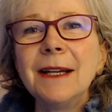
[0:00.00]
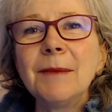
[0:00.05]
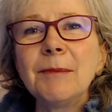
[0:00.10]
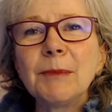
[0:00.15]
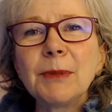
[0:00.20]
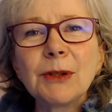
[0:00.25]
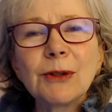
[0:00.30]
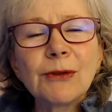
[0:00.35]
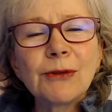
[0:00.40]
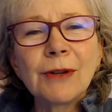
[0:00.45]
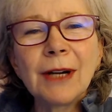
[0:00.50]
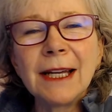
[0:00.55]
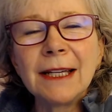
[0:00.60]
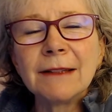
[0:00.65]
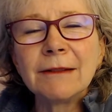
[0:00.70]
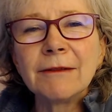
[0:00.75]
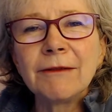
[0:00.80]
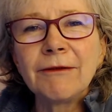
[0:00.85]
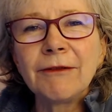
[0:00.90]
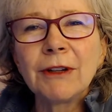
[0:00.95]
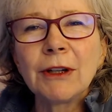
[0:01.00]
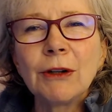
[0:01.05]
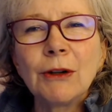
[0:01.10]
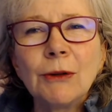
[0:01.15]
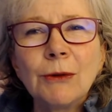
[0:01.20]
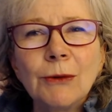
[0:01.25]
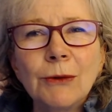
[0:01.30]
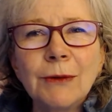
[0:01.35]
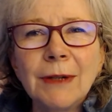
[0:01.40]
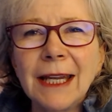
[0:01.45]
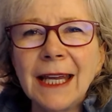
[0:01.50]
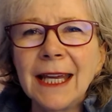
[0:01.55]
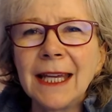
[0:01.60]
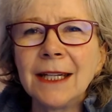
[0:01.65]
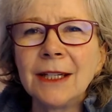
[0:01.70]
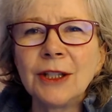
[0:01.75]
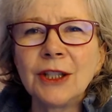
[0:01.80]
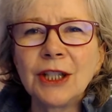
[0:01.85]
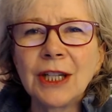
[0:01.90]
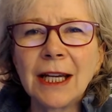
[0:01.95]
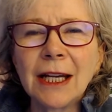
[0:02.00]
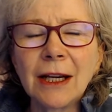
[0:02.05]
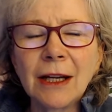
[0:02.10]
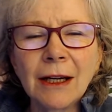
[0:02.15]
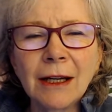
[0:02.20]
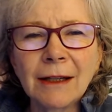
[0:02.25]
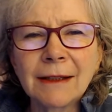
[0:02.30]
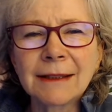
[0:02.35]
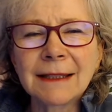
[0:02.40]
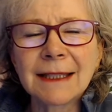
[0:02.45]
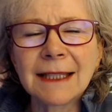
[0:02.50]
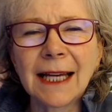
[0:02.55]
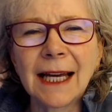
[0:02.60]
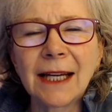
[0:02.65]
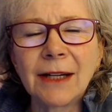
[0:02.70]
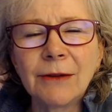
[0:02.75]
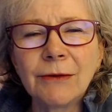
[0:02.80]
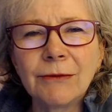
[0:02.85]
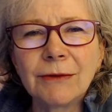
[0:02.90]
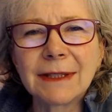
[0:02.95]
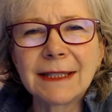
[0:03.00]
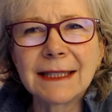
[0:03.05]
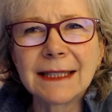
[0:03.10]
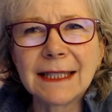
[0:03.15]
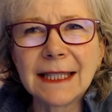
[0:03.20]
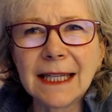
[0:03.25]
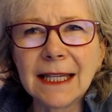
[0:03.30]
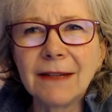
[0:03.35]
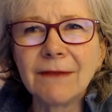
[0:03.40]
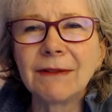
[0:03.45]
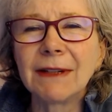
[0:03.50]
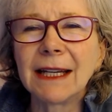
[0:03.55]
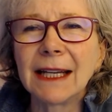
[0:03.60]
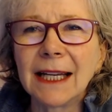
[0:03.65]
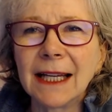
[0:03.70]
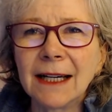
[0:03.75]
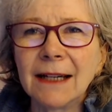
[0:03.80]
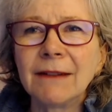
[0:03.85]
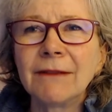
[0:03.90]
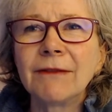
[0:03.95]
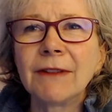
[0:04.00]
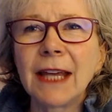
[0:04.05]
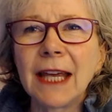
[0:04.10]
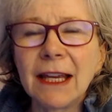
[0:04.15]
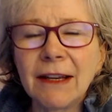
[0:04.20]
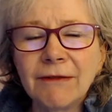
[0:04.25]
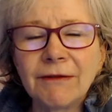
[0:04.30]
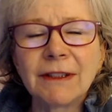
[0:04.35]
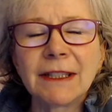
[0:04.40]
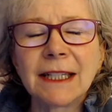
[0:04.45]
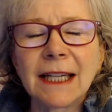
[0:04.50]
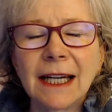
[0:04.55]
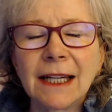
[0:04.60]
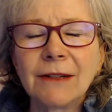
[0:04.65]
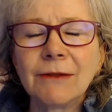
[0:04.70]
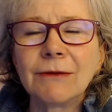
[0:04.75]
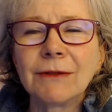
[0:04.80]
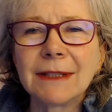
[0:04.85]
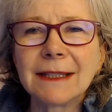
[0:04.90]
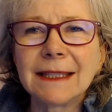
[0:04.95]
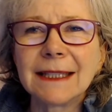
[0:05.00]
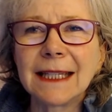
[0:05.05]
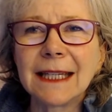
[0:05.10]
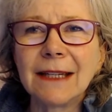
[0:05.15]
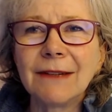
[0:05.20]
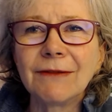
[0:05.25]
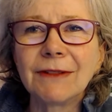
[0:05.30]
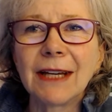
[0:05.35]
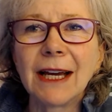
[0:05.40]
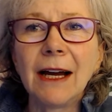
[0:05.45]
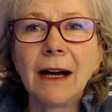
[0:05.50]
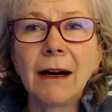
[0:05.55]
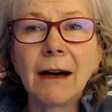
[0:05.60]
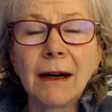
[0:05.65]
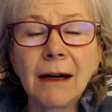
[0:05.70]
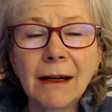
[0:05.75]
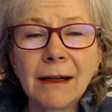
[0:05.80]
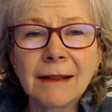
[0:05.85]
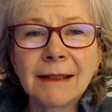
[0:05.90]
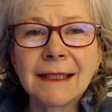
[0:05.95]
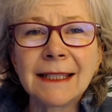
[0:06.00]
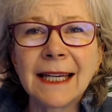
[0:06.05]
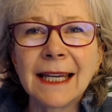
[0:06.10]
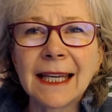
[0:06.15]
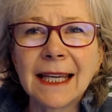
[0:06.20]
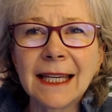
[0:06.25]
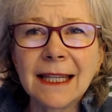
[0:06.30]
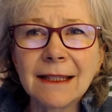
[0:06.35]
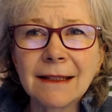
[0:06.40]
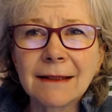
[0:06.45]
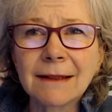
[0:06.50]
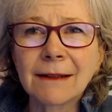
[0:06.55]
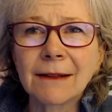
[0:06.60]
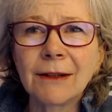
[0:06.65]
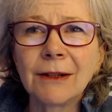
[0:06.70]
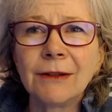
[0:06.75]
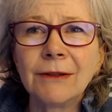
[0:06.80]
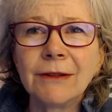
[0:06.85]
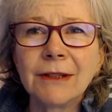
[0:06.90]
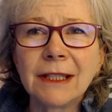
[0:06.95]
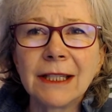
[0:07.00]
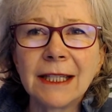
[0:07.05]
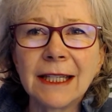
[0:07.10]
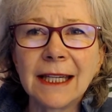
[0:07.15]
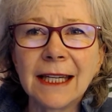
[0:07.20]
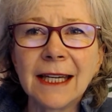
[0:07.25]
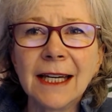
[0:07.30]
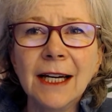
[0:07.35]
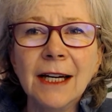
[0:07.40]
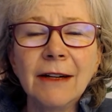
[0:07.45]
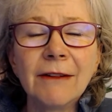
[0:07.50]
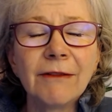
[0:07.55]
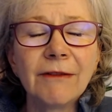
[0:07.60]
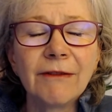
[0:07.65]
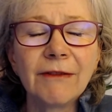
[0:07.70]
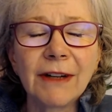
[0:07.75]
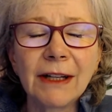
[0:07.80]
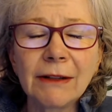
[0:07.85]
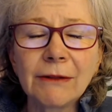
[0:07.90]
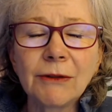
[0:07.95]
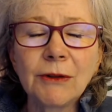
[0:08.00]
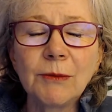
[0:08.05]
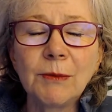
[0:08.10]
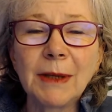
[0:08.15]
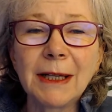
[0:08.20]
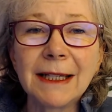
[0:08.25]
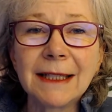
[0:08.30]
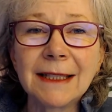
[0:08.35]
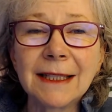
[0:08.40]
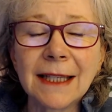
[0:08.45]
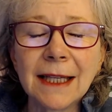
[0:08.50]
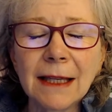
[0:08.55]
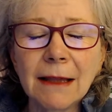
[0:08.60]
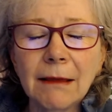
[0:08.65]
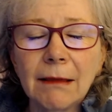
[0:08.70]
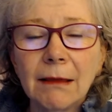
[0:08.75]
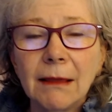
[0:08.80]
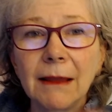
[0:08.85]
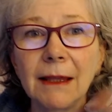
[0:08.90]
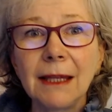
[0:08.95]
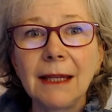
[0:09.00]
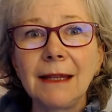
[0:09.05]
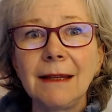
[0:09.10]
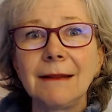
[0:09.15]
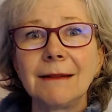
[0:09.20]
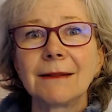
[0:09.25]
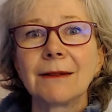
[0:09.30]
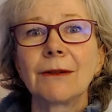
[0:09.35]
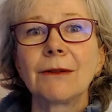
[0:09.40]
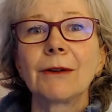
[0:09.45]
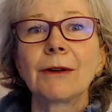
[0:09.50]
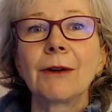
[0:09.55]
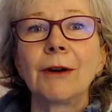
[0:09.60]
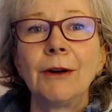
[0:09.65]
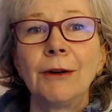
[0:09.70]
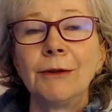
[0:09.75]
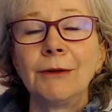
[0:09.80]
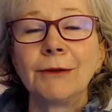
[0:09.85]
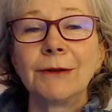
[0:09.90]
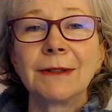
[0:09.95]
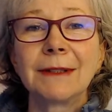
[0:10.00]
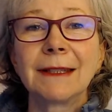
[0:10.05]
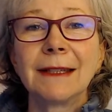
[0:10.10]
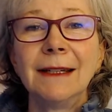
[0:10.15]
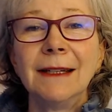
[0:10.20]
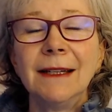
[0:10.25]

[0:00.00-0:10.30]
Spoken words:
betrayal, forlorn energy, lost, unreceived love, effort unreceived, heartache, insecurity, vulnerability. These are the codes.